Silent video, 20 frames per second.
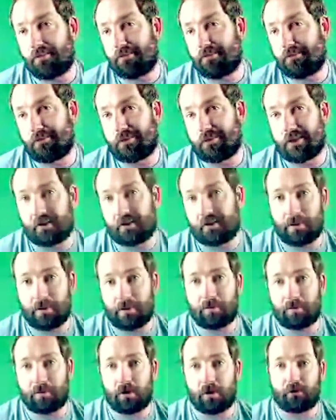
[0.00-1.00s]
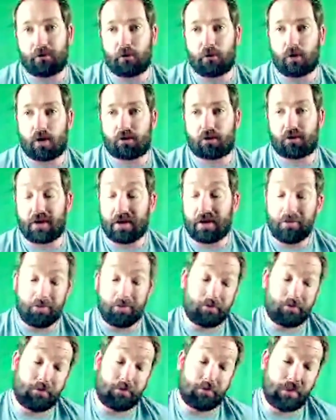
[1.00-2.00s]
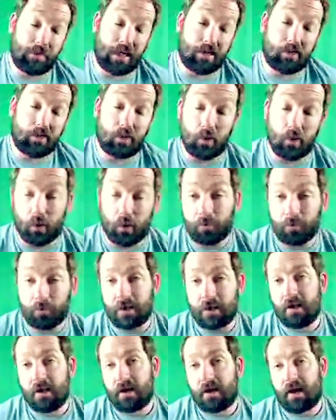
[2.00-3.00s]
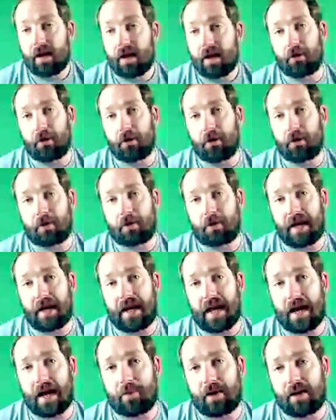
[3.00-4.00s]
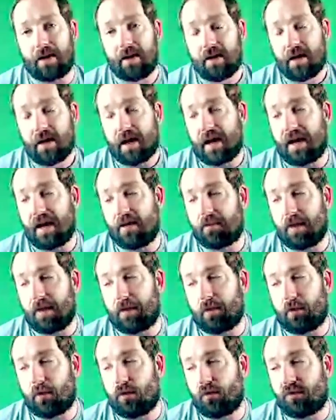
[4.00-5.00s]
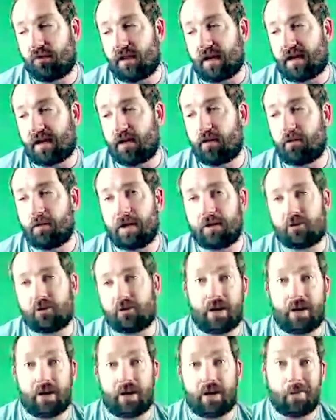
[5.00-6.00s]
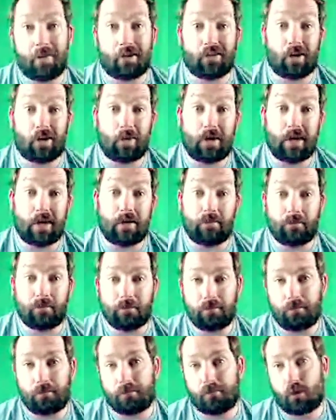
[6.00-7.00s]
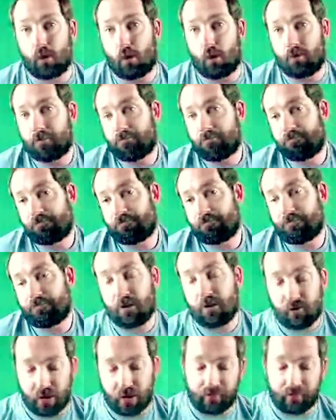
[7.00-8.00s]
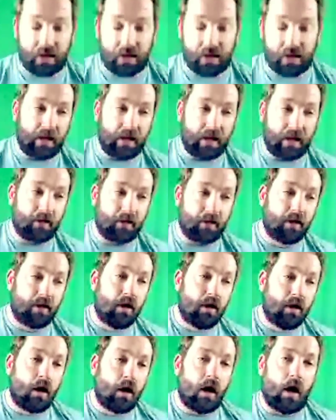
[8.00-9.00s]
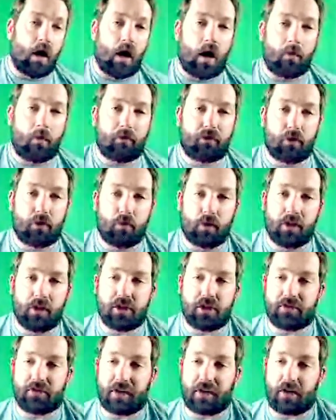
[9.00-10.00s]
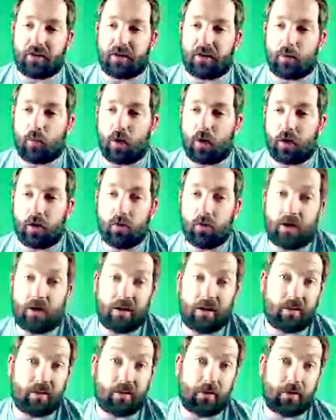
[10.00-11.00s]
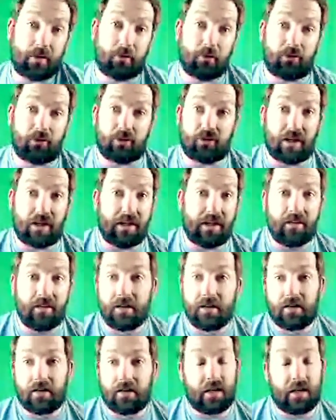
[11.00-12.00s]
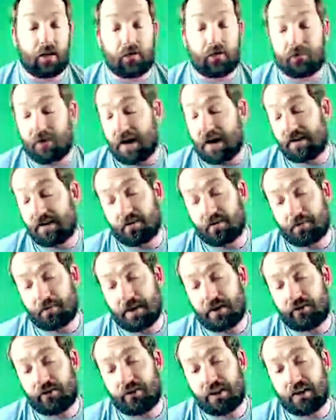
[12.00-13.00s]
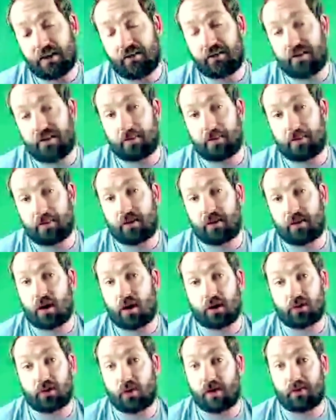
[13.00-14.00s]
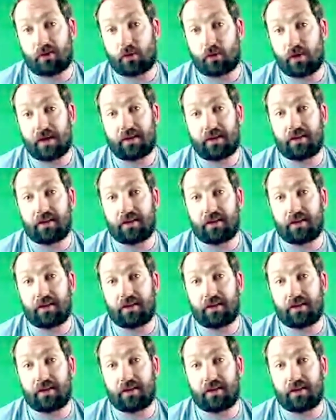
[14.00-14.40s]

to send me your food logs for the day? Yeah, cool. And then we build up that habit. I have people who say, can you message me every day and make sure I weigh in? Cool. Message you every day to weigh in. So it really just varies on what you need. Some people just need, they're fine self-management. They just need somebody to talk to every week to